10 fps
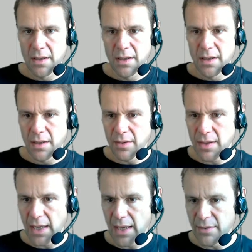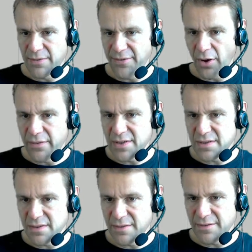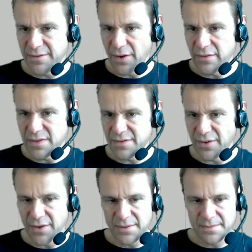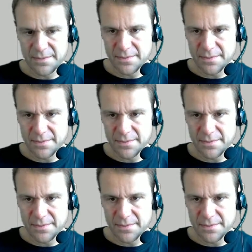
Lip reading: Okay, and 5 is fine.